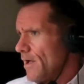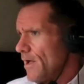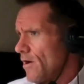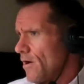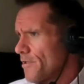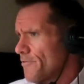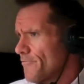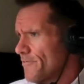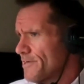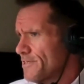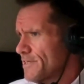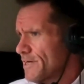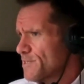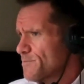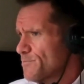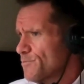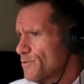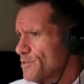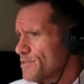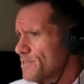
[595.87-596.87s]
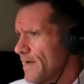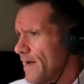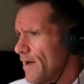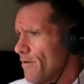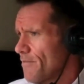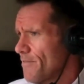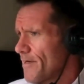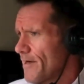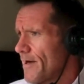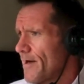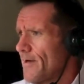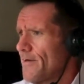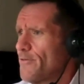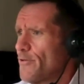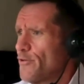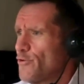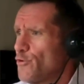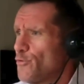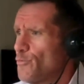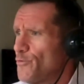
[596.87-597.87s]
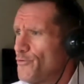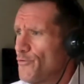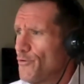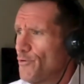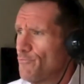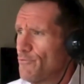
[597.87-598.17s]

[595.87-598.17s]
Are there any textbooks out there that you would